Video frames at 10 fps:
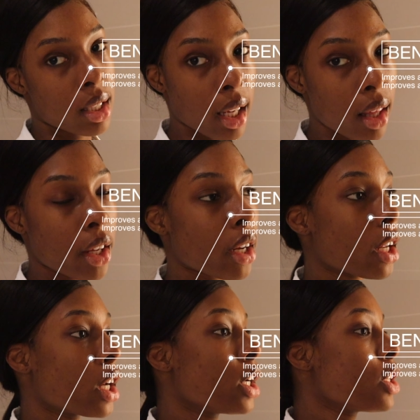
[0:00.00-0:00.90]
together
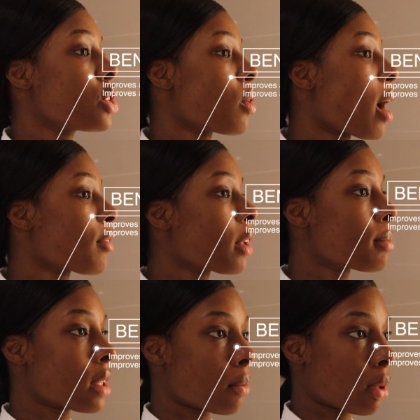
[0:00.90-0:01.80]
so after
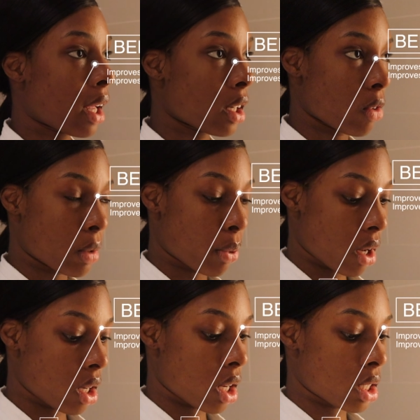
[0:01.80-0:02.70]
i'm done applying those
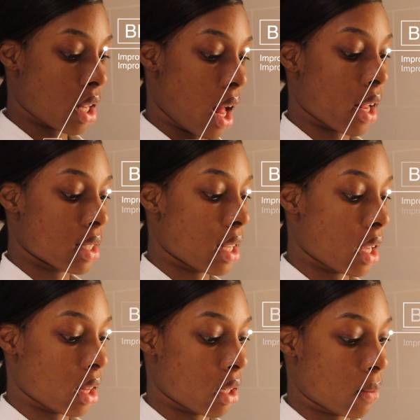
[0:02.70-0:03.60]
products i
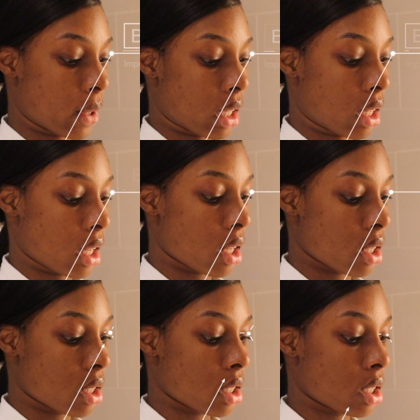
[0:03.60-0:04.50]
take a little bit of
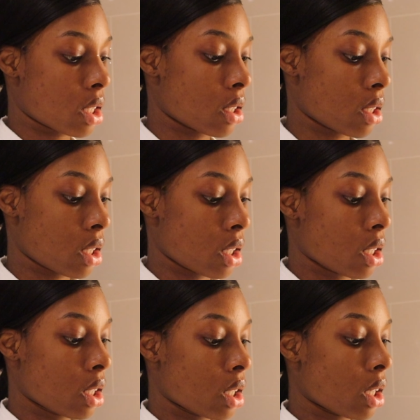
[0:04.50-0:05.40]
this
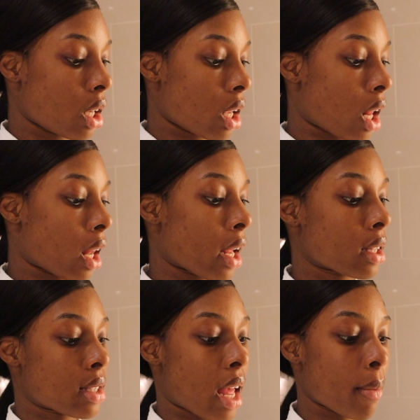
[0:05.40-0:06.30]
and I
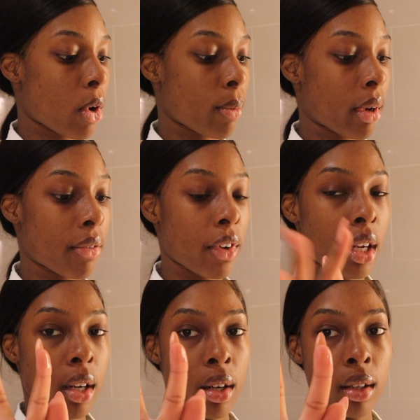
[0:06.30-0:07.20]
like dab it on my
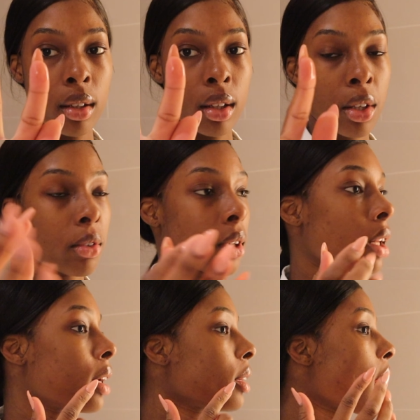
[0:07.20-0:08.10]
finger, literally
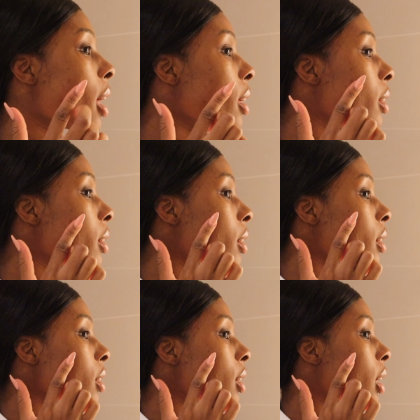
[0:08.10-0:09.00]
like that.
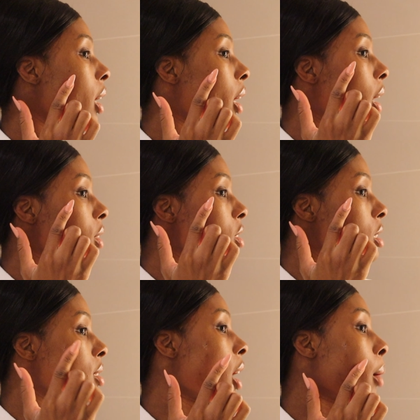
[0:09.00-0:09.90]
And I
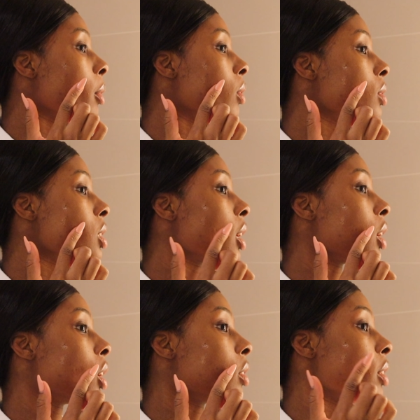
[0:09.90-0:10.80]
just dab it onto the
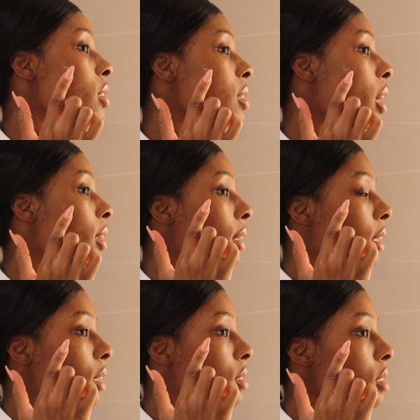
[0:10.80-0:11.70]
areas that
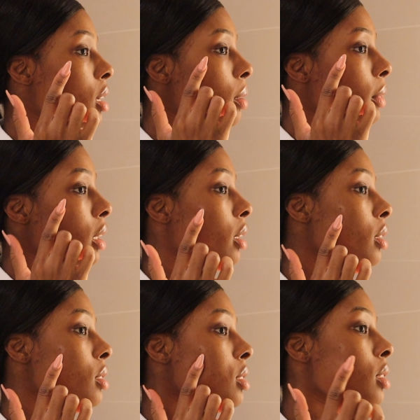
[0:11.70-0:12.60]
needs it
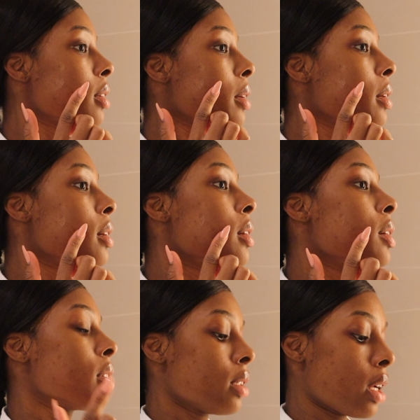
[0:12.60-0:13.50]
because
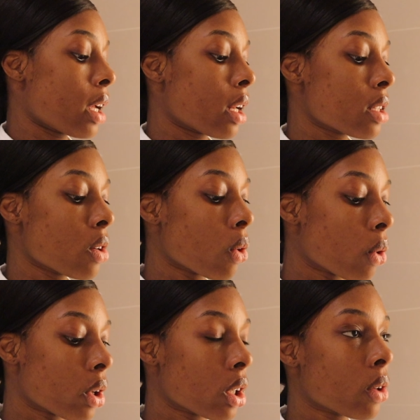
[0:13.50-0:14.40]
it is an
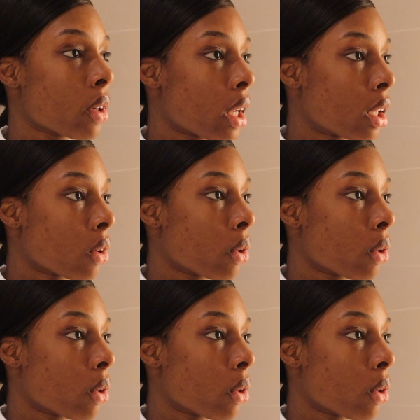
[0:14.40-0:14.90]
oil and